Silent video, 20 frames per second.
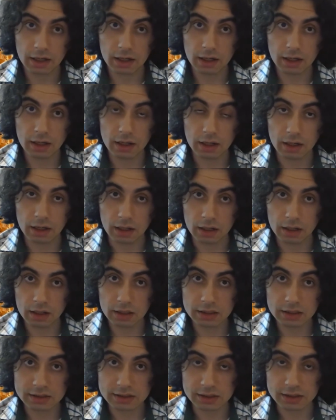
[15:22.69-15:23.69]

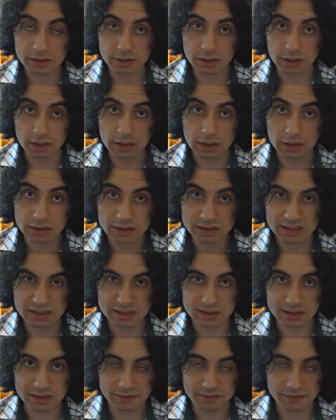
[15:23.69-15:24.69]
Assyria in
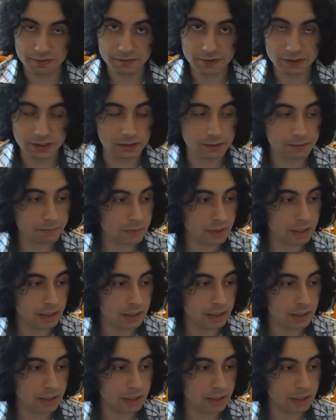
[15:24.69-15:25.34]
1615.